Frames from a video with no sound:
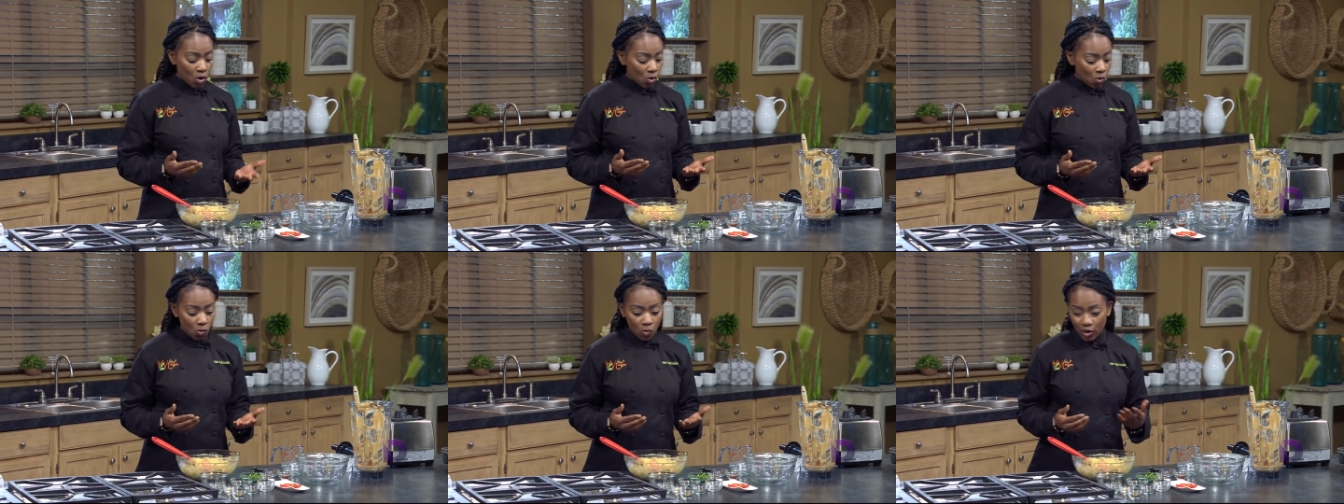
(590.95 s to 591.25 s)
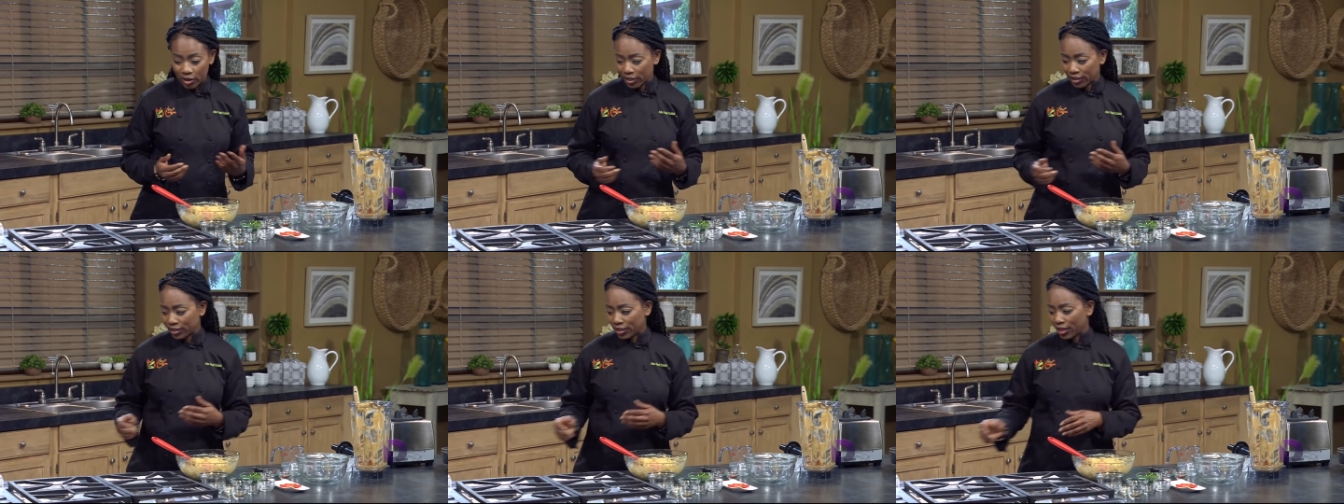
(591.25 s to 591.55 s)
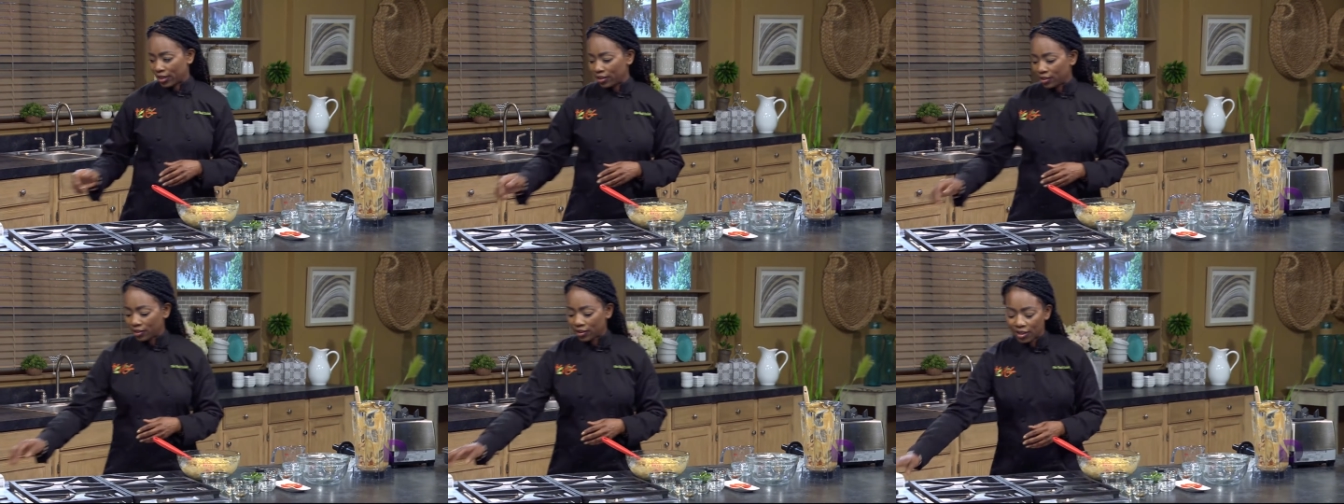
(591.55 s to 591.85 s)
what it
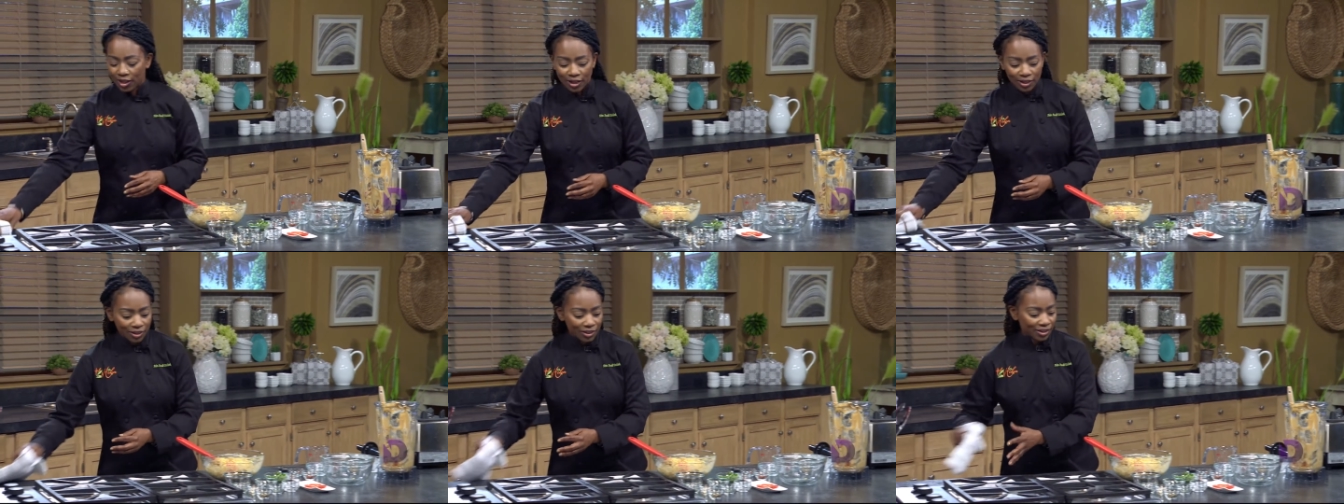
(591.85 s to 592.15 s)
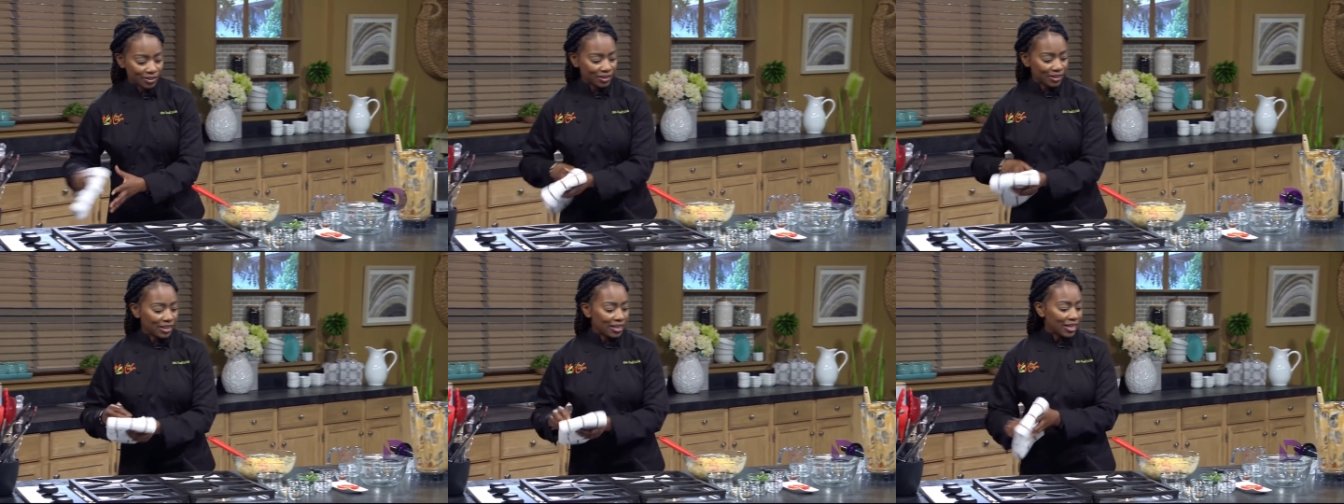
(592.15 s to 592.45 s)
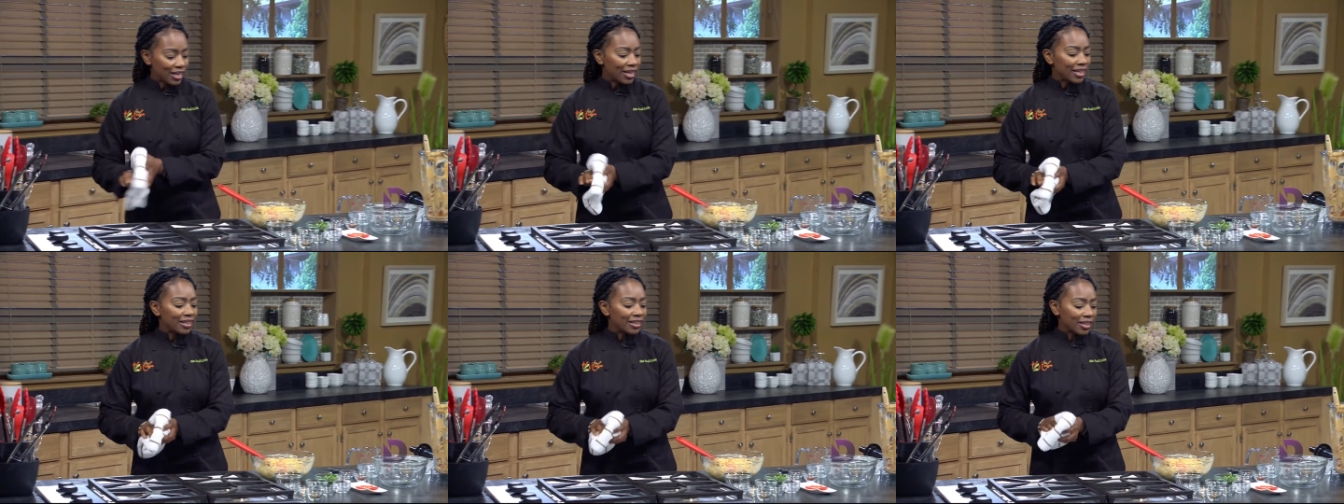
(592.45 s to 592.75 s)
tastes like,
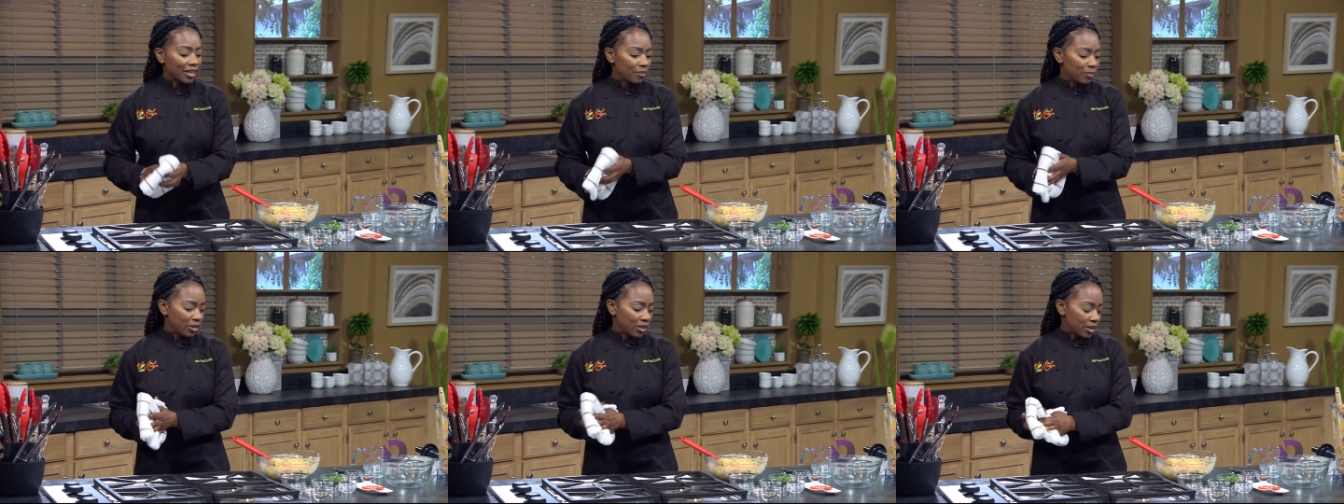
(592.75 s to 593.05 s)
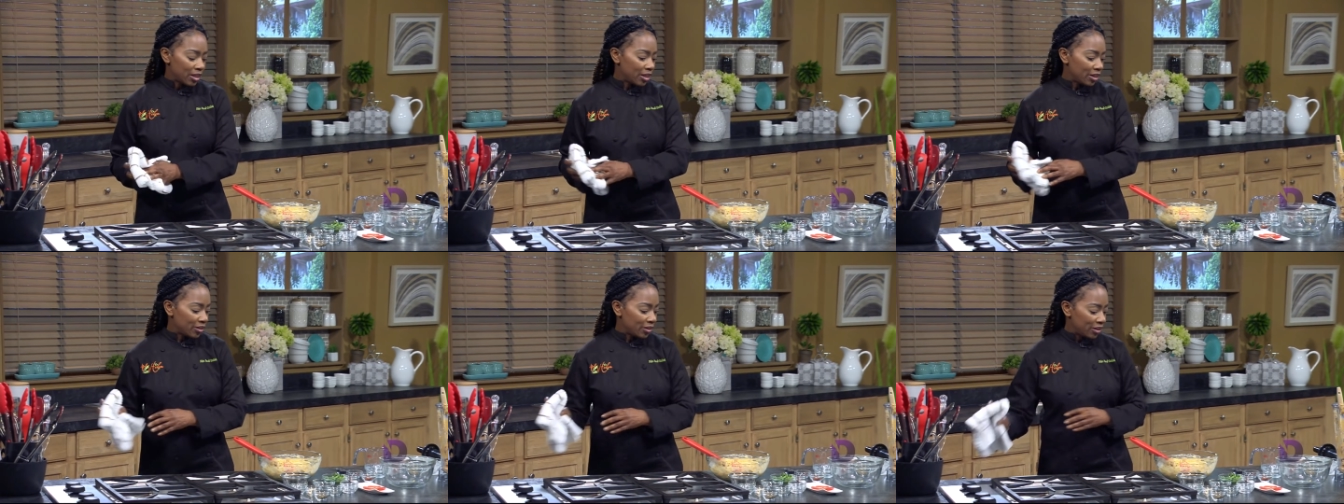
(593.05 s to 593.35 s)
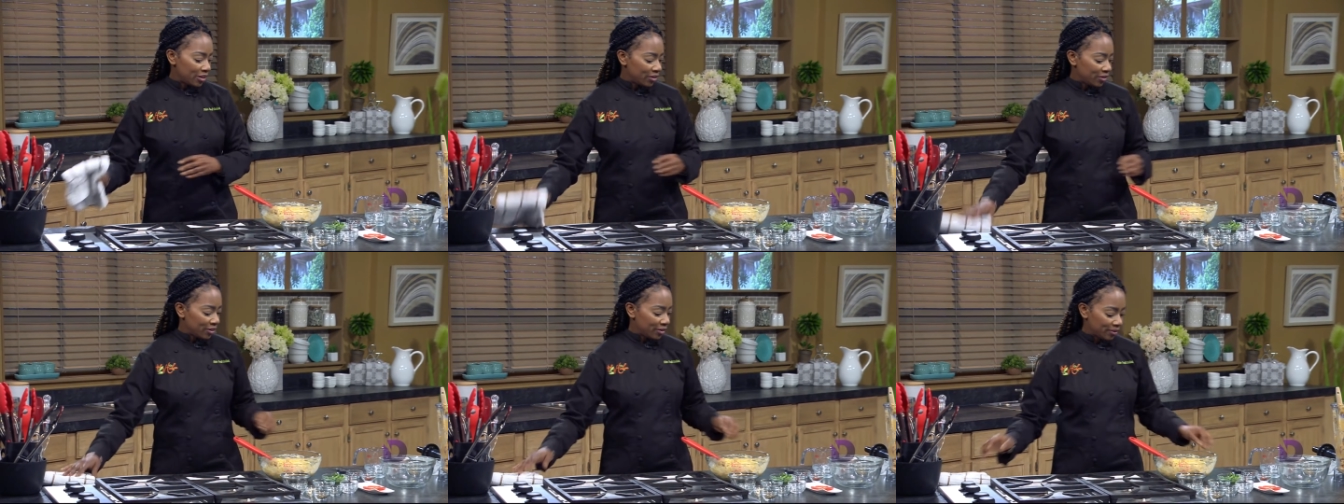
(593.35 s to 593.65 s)
and let me tell
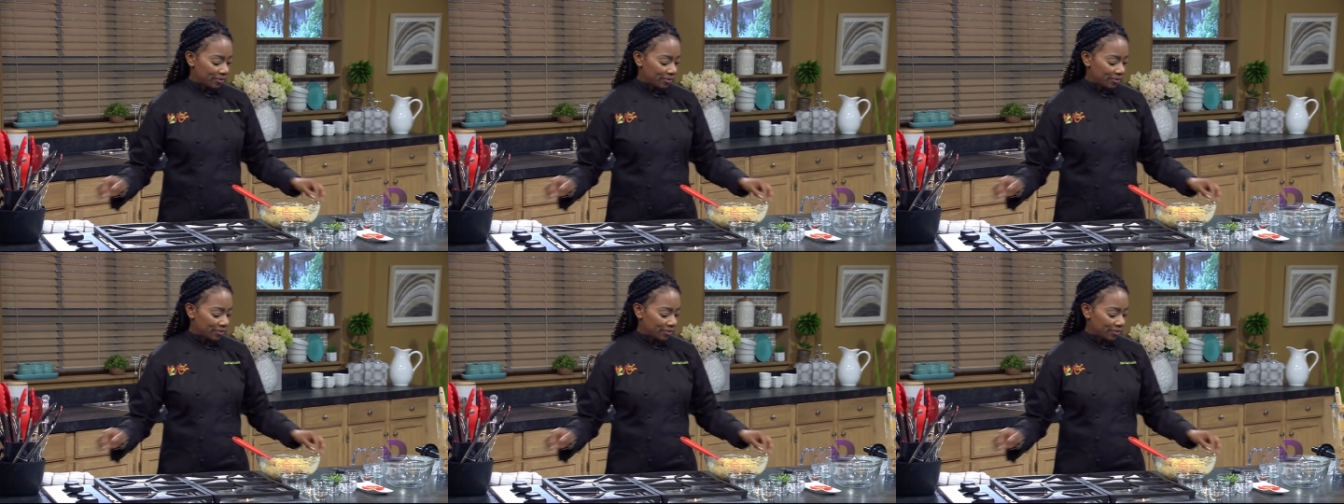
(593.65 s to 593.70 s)
you.